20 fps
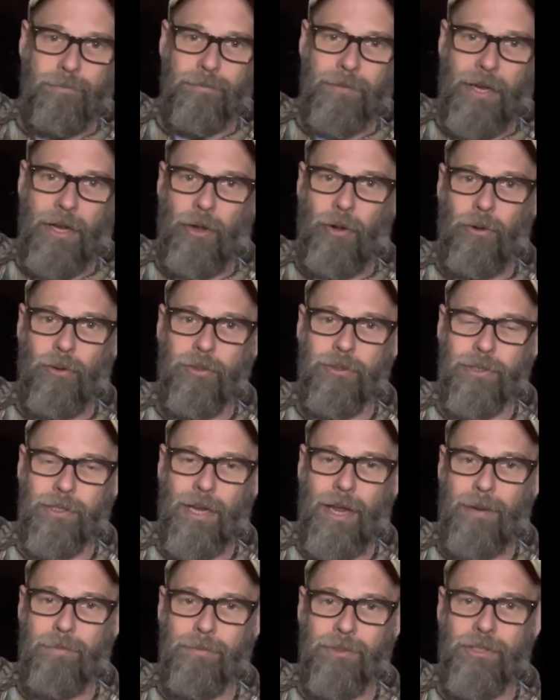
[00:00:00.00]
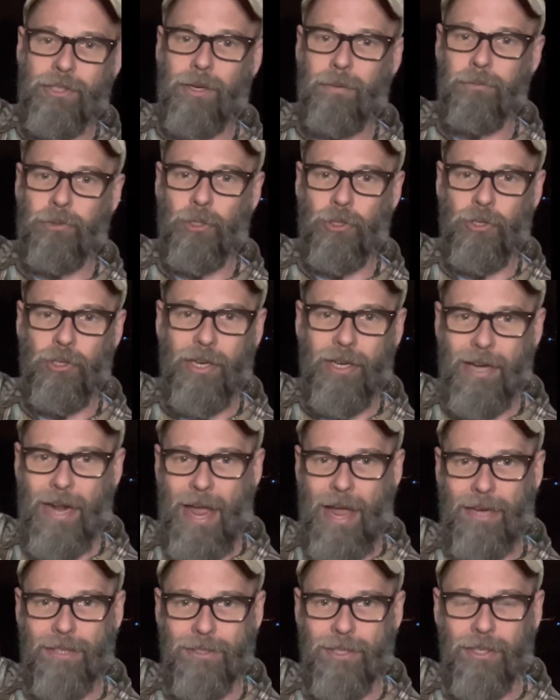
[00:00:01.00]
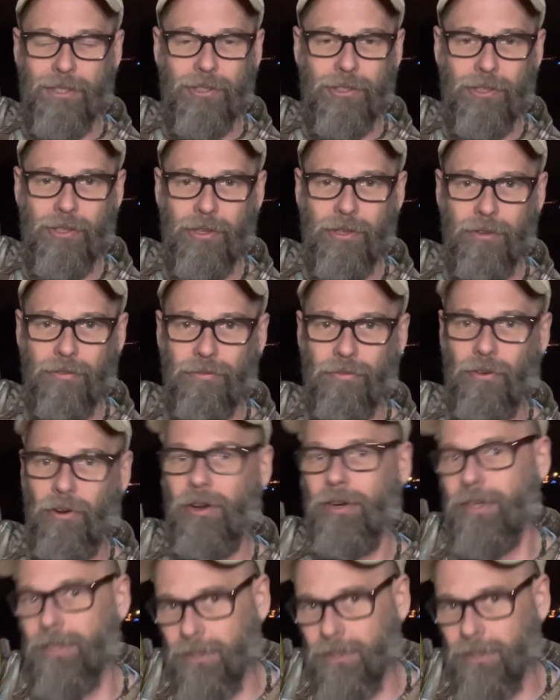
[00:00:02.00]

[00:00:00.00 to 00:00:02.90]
L type zip so you can access the front.